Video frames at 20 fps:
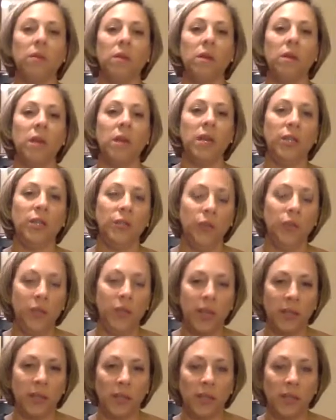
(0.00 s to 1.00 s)
in
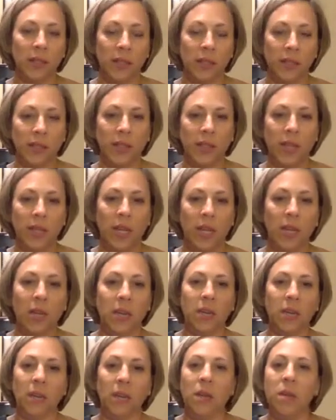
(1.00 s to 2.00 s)

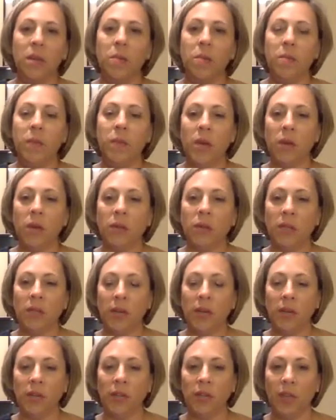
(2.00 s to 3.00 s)
2017, meals and
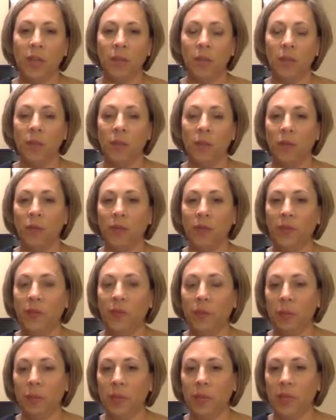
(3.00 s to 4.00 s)
entertainment were
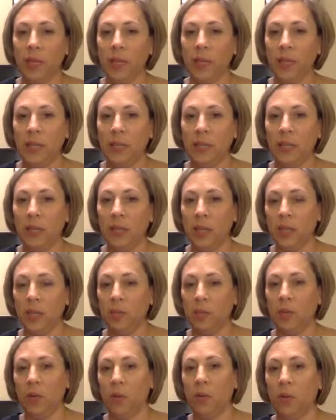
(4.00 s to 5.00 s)
50%
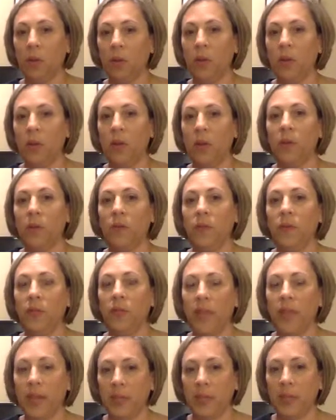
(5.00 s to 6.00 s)
deductible for
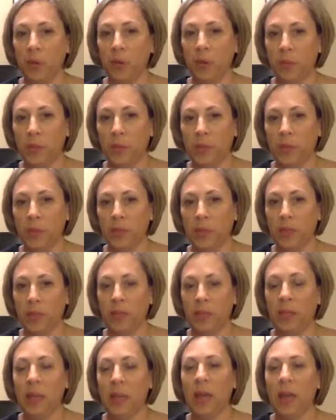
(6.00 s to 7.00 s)
tax purposes.
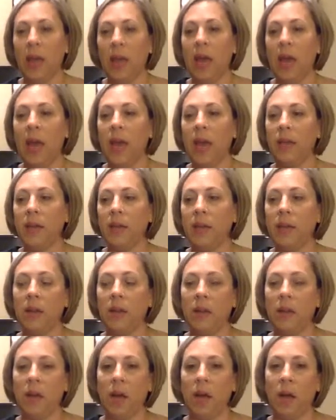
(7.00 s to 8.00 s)
And
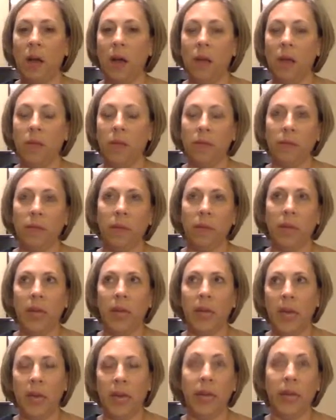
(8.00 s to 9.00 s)

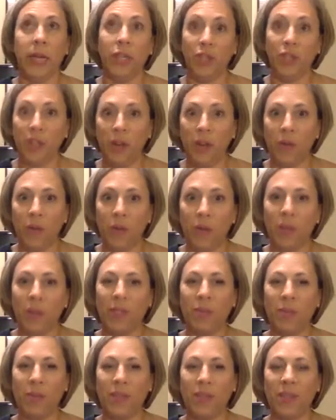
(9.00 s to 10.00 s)
again, in general,
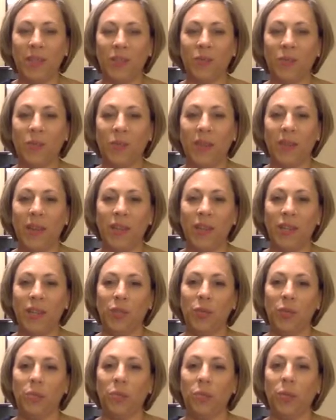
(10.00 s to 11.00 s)
expenses related
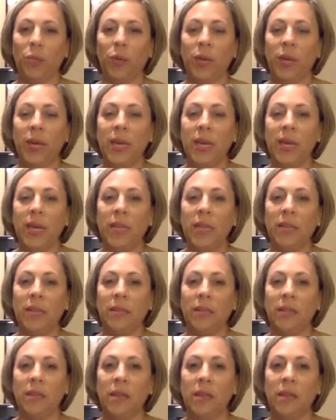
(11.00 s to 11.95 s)
to employees